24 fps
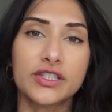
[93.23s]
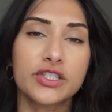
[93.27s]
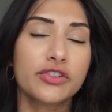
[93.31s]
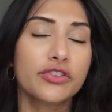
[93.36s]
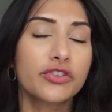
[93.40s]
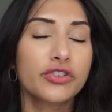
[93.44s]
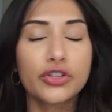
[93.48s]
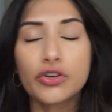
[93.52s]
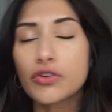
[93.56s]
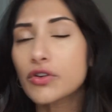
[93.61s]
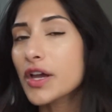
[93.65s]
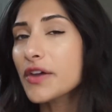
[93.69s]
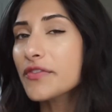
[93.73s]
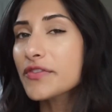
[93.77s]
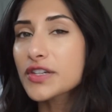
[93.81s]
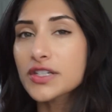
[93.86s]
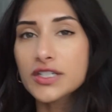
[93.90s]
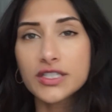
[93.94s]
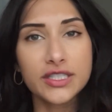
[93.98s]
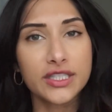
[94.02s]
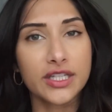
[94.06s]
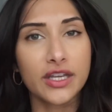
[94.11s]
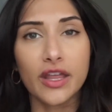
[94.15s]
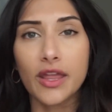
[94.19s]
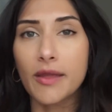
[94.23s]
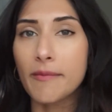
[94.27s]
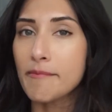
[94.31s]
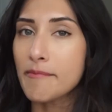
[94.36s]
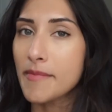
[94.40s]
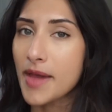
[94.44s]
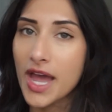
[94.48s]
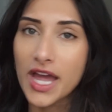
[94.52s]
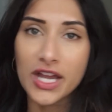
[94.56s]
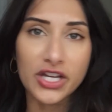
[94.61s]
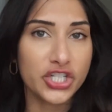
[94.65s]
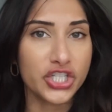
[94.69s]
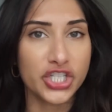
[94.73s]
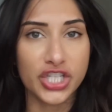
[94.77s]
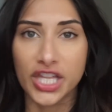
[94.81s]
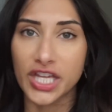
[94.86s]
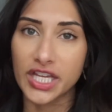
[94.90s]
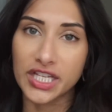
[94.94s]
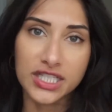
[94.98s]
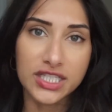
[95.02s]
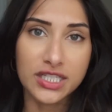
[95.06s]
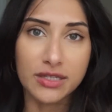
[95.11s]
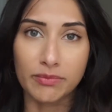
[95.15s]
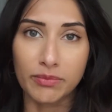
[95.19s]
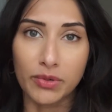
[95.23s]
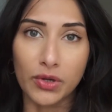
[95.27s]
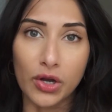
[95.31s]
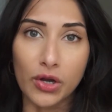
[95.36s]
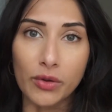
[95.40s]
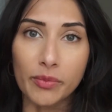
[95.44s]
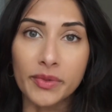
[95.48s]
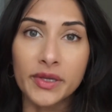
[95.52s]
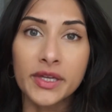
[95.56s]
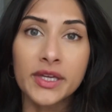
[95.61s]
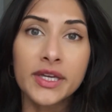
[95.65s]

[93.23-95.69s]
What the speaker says: So you don't have to necessarily mash things to pulp.